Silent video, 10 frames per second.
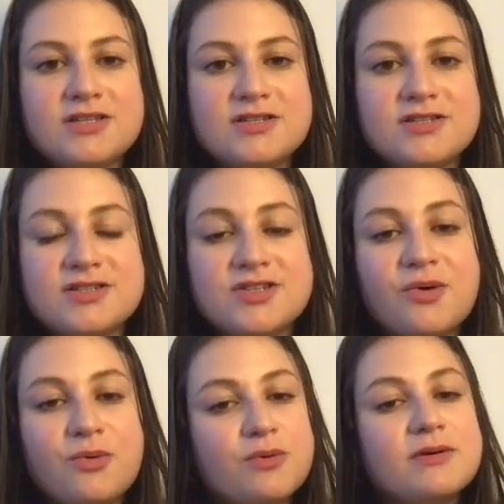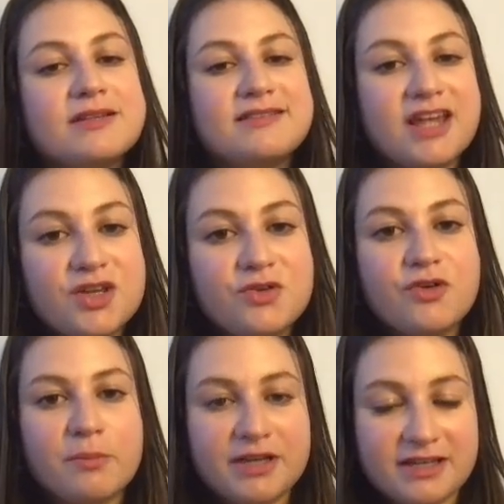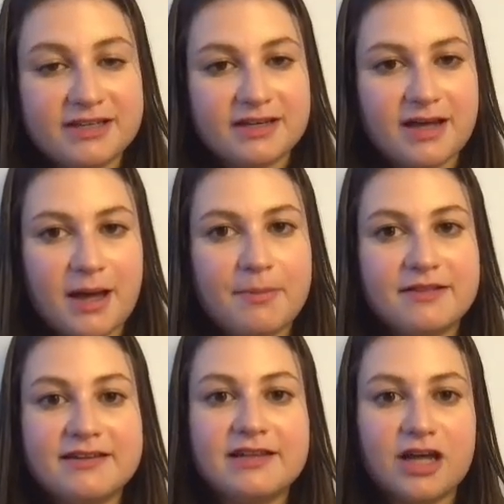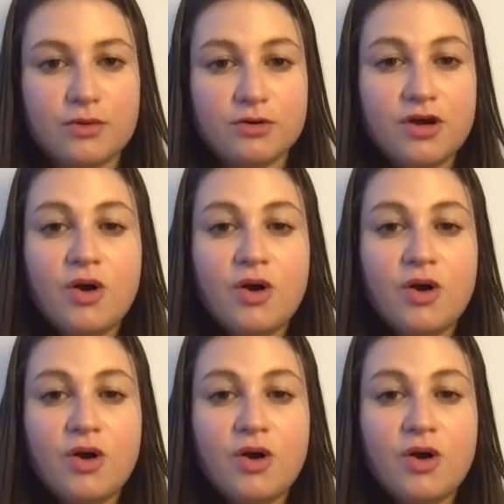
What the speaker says: So thank you for being here up until now.